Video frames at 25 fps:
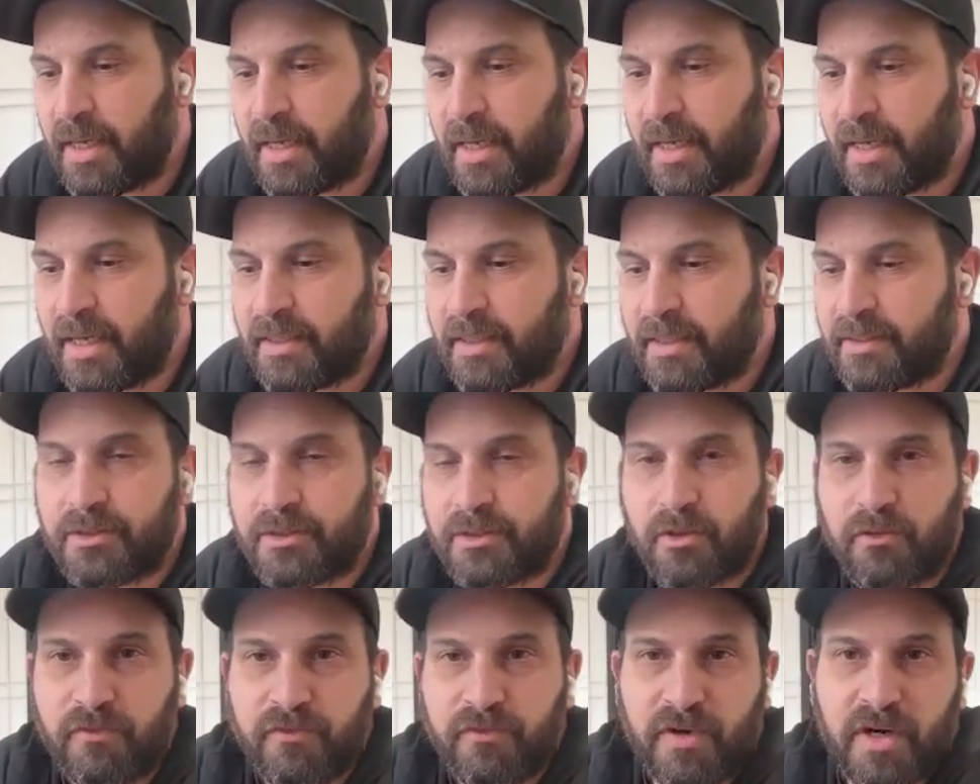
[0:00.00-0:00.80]
and
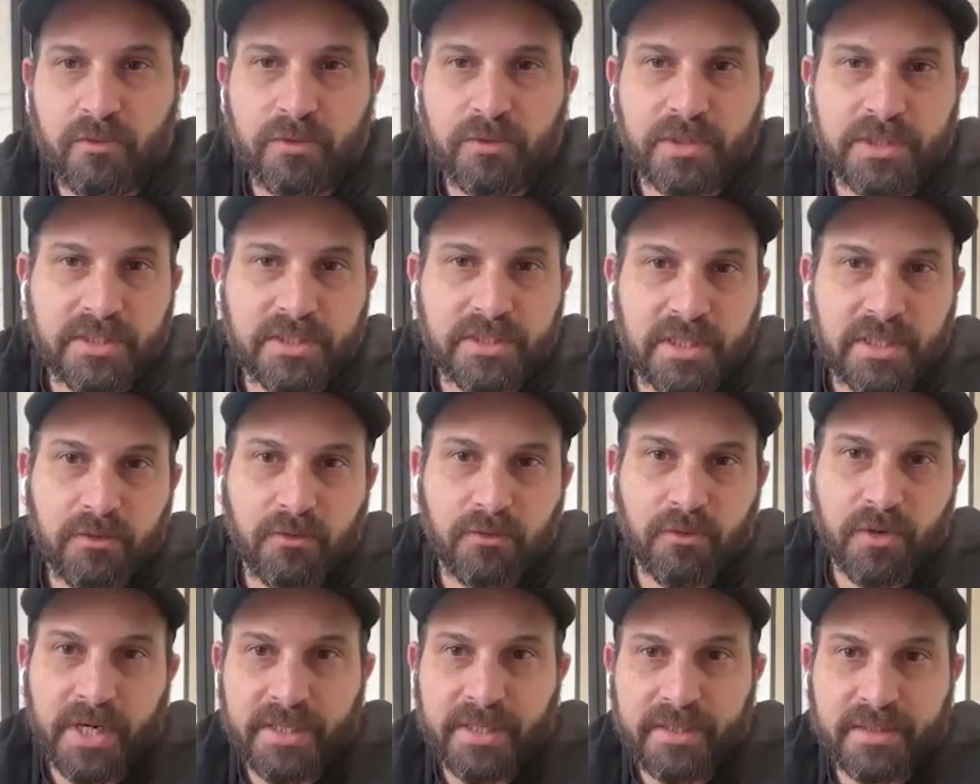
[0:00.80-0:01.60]
so far we see
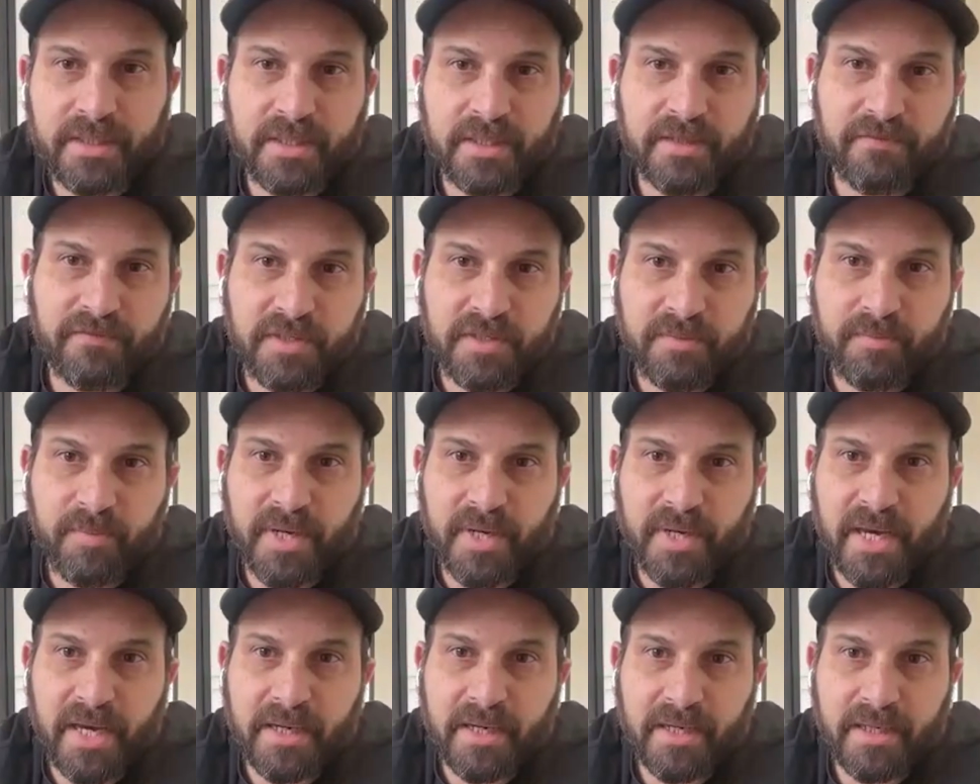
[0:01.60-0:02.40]
great
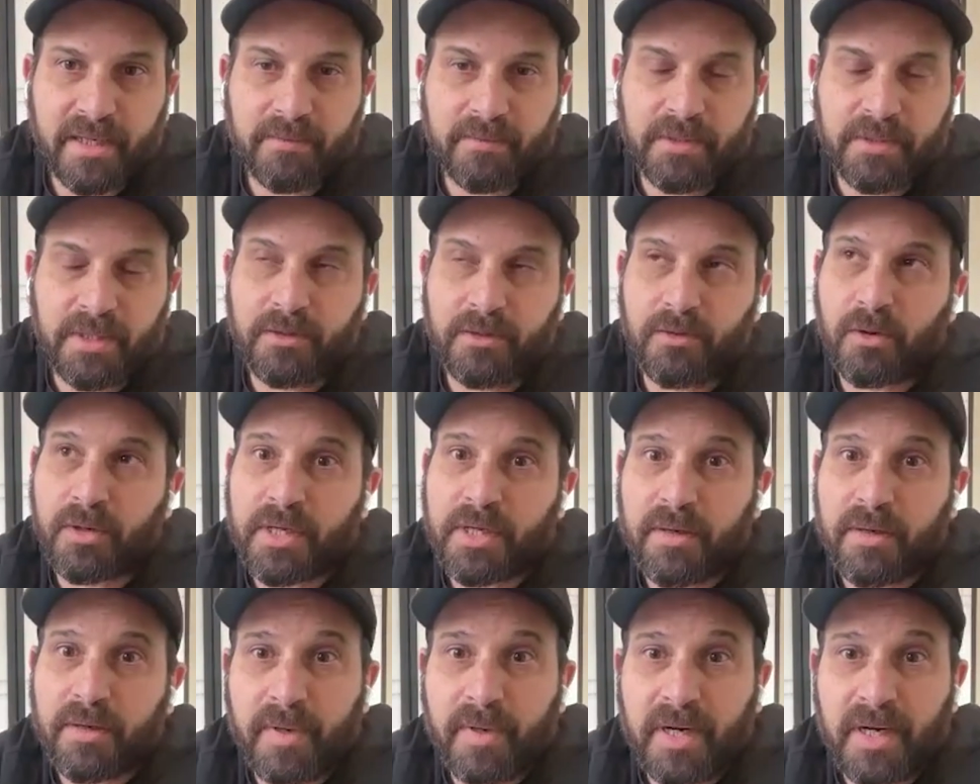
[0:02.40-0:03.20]
feedback. They're
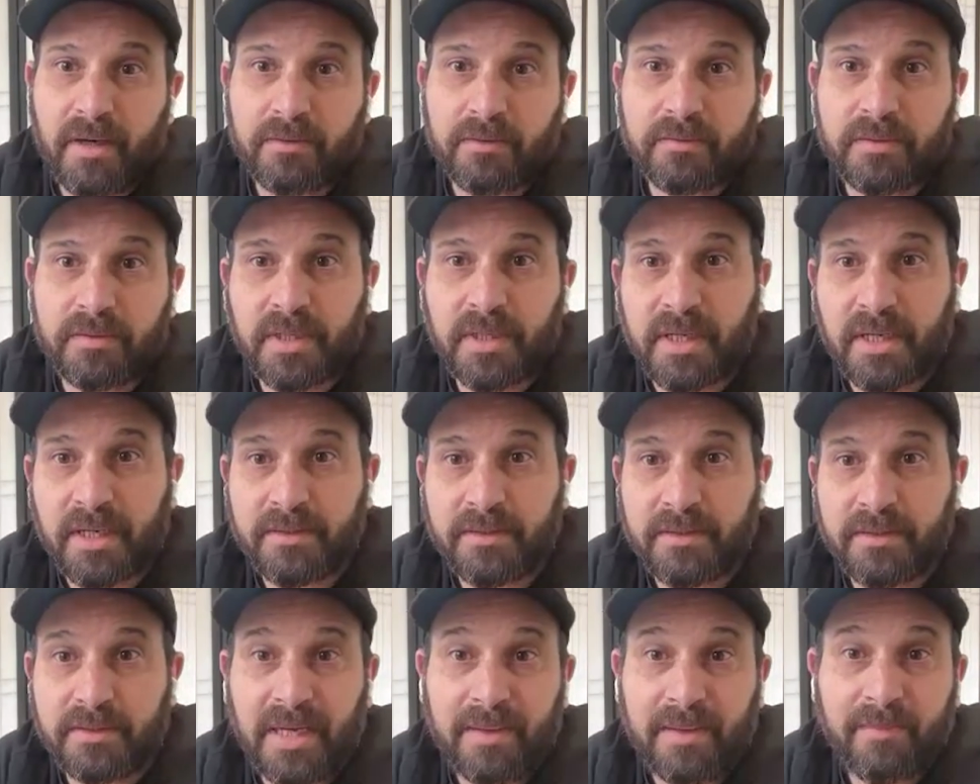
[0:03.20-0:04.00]
talking about
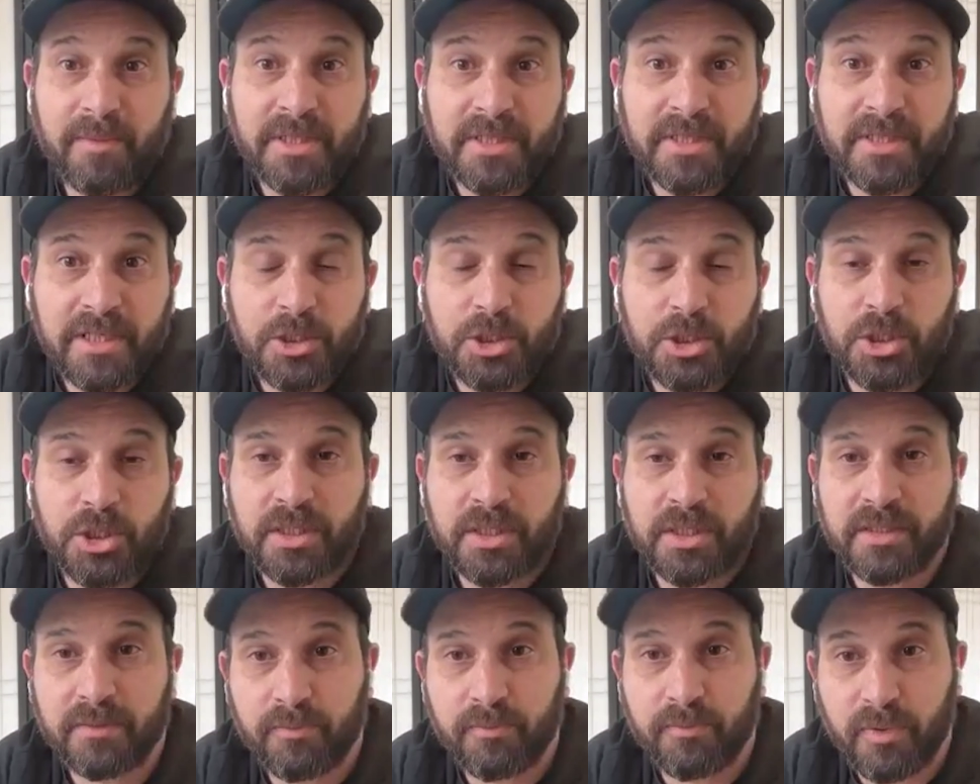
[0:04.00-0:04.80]

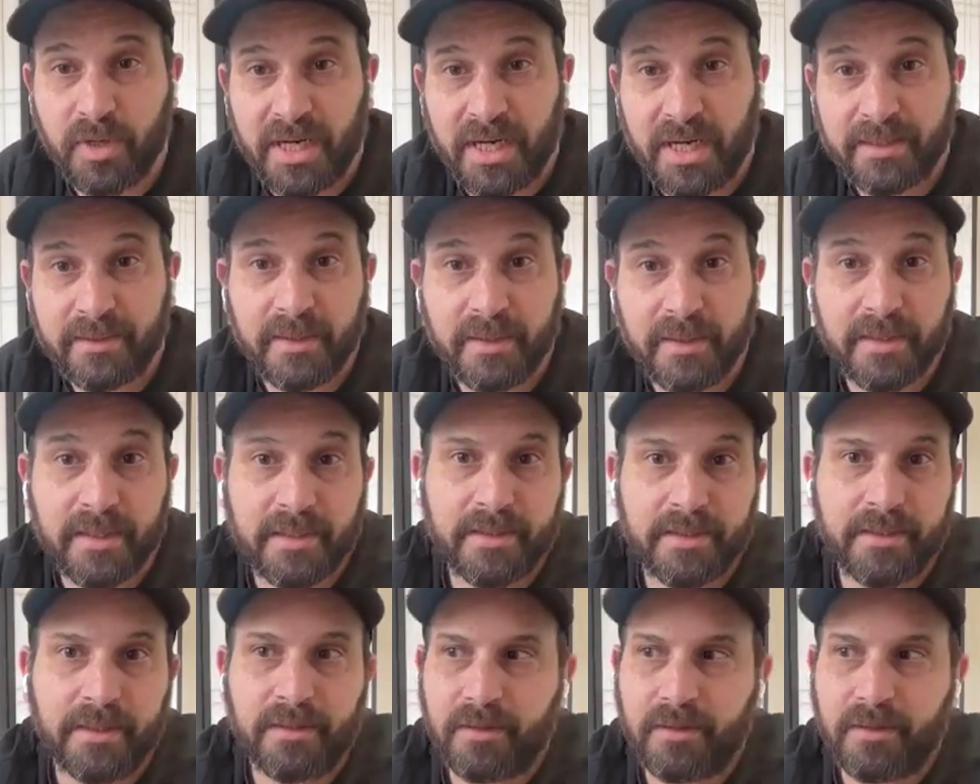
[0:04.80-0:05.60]
double-digit brand,
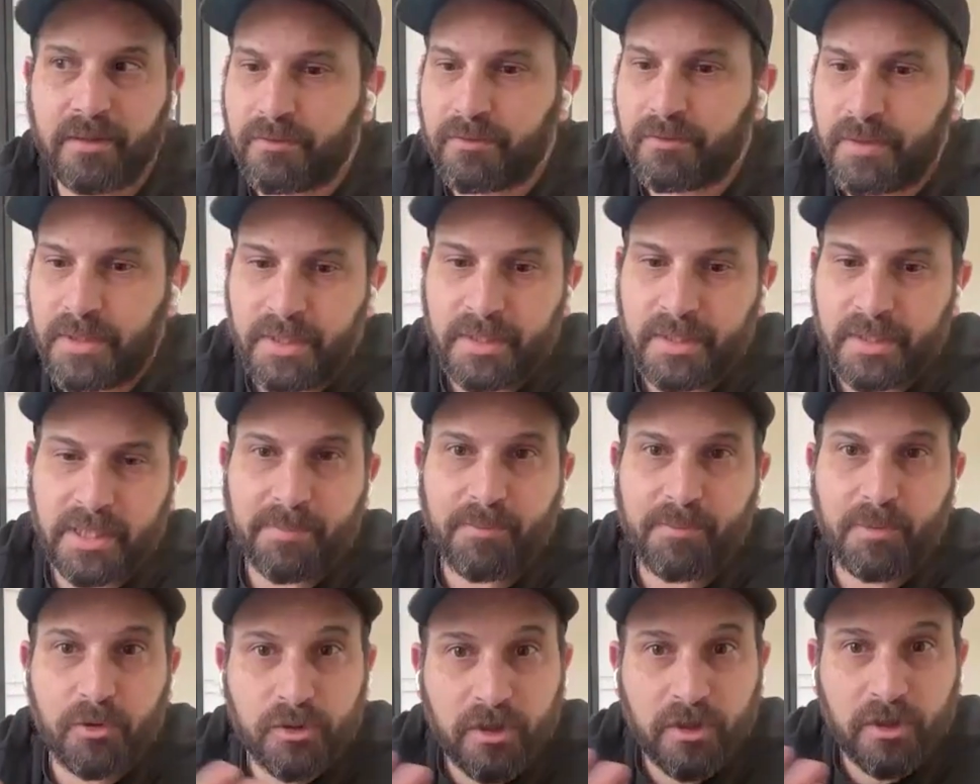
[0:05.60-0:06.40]

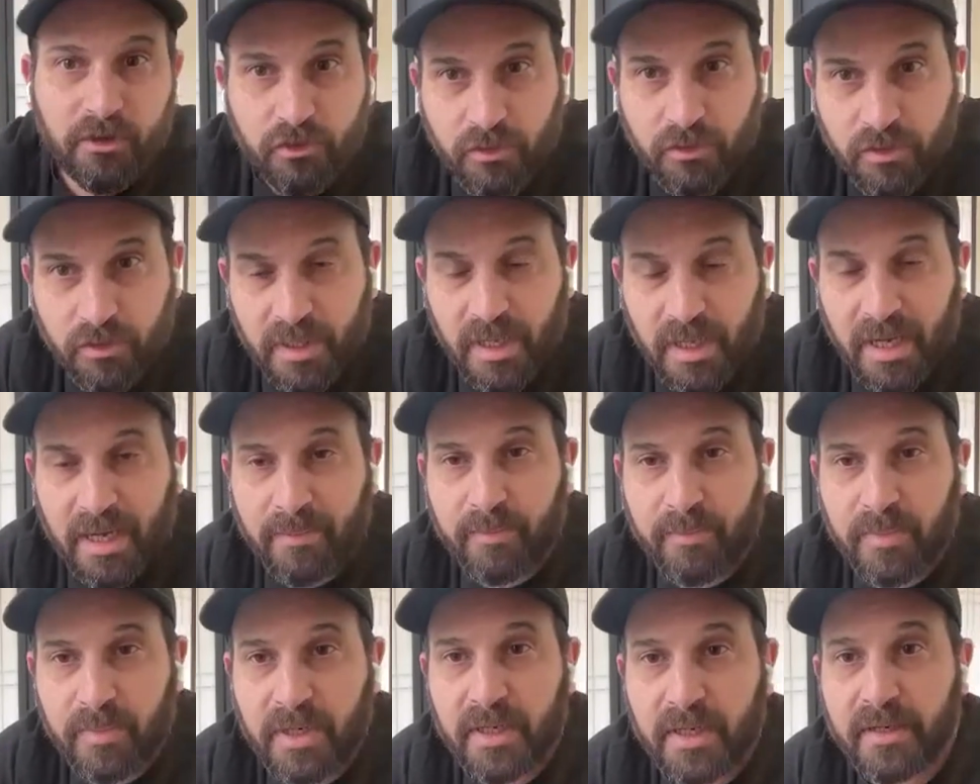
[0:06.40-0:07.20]
reputation
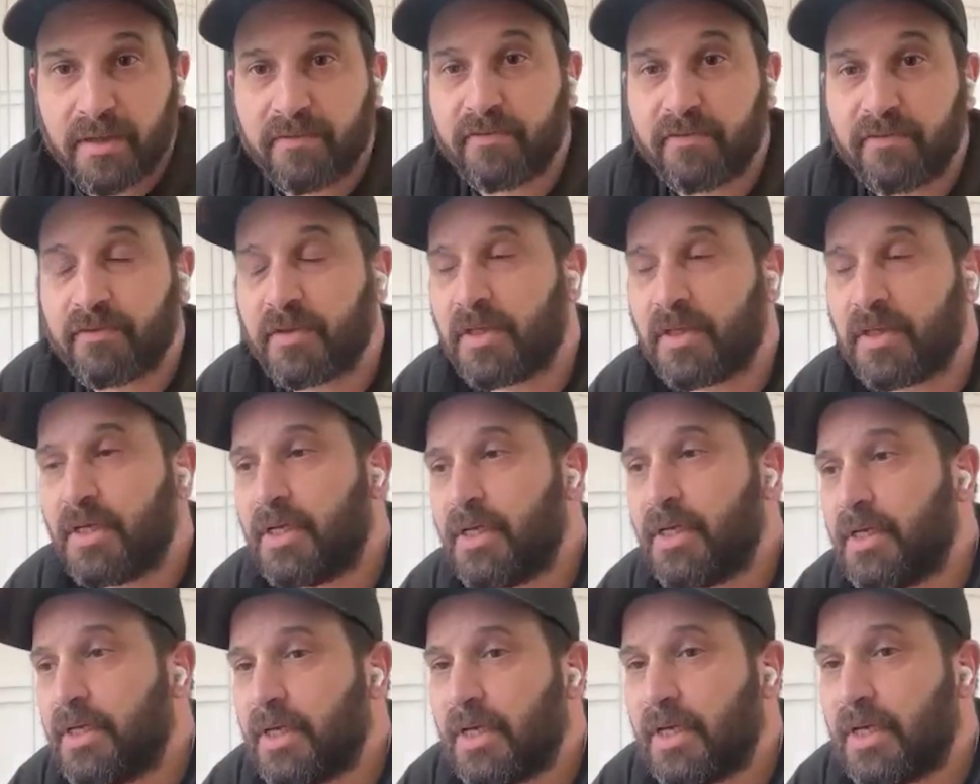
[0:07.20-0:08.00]
uplift.
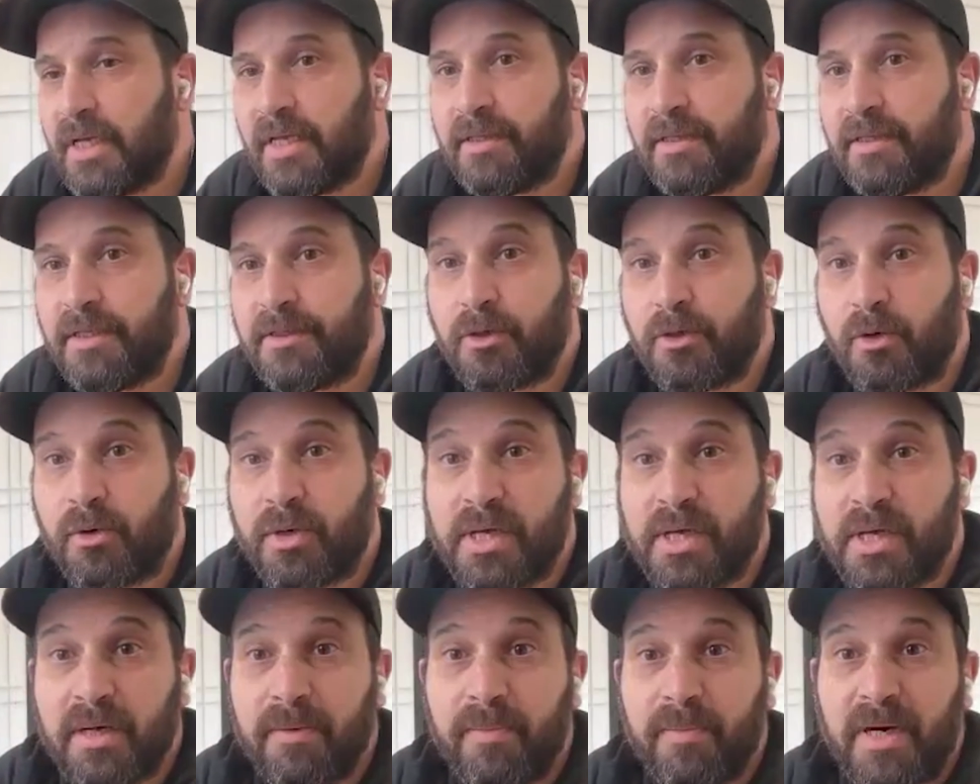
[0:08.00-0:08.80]
They're
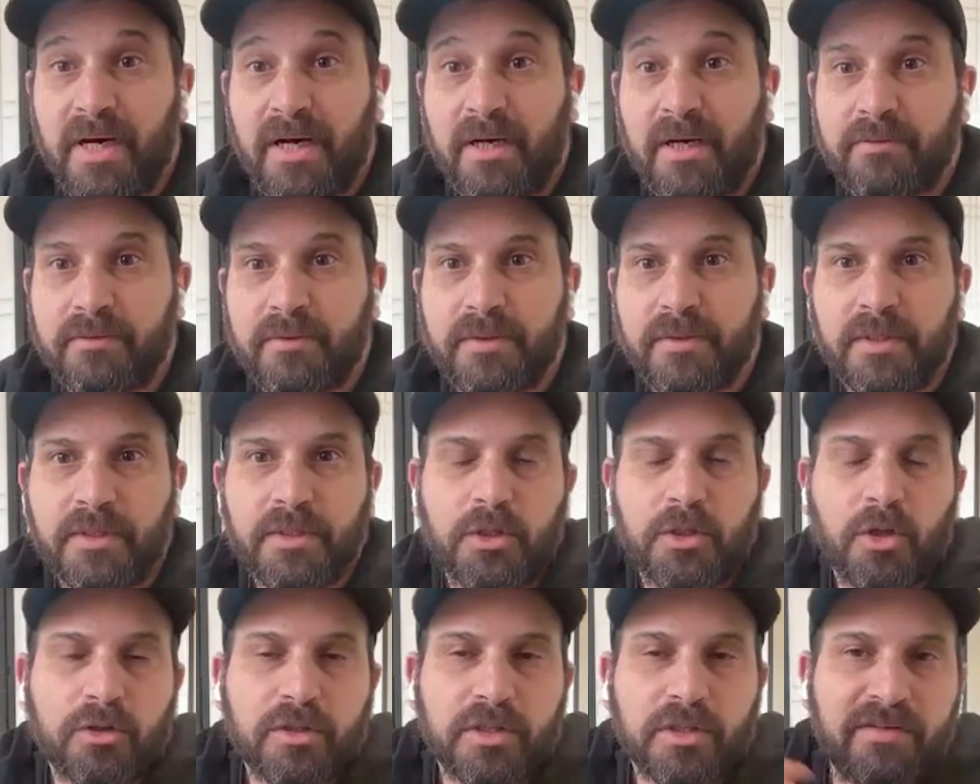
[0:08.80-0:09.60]
talking about
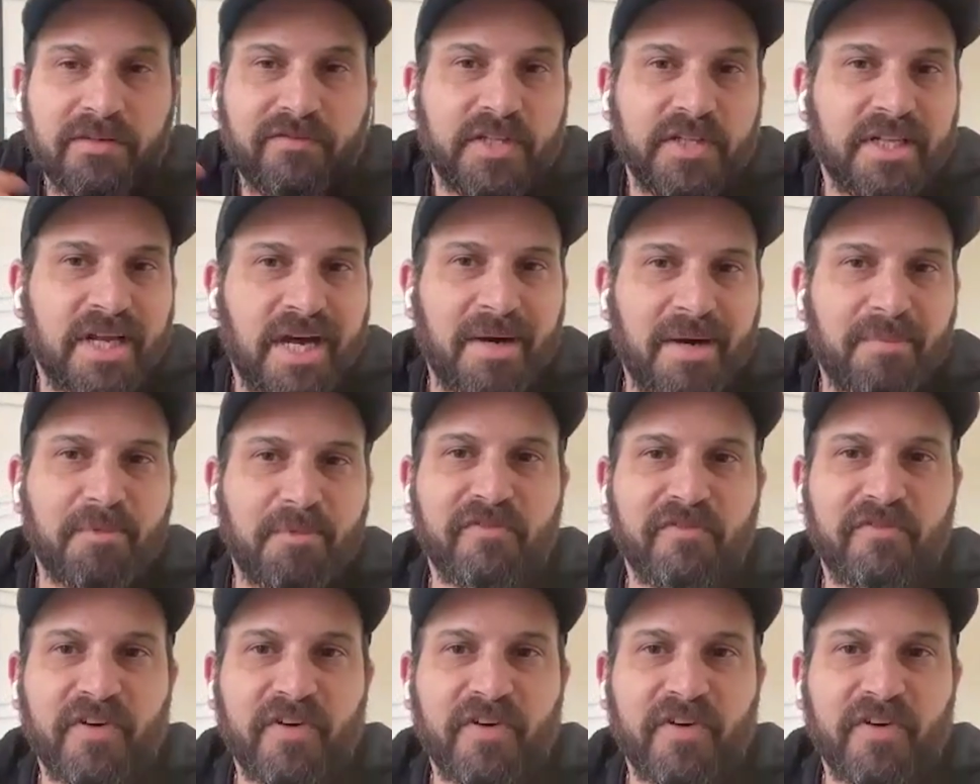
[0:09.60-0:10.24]
not even upper